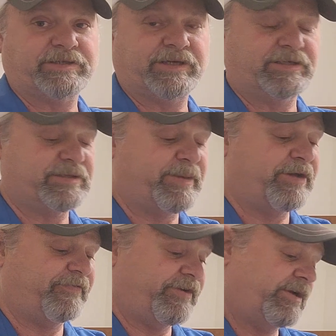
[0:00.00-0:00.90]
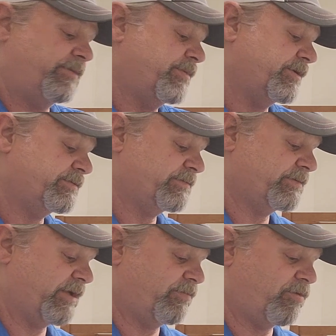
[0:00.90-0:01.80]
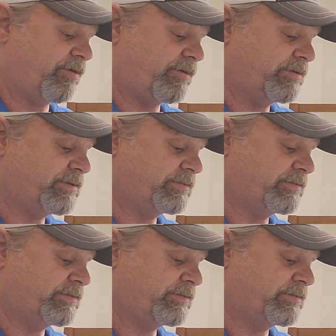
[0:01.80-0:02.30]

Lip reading: did smell funny, but it worked.